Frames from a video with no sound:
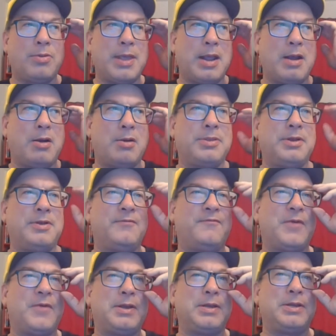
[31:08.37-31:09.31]
They are the
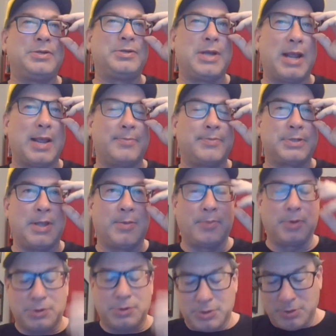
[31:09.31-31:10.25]
defending champs.
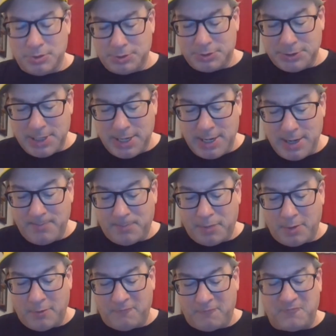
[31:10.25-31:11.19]
Number 2 seed,
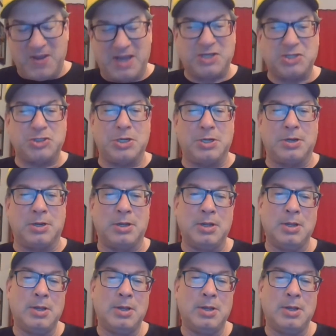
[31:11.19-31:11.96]
Perfection,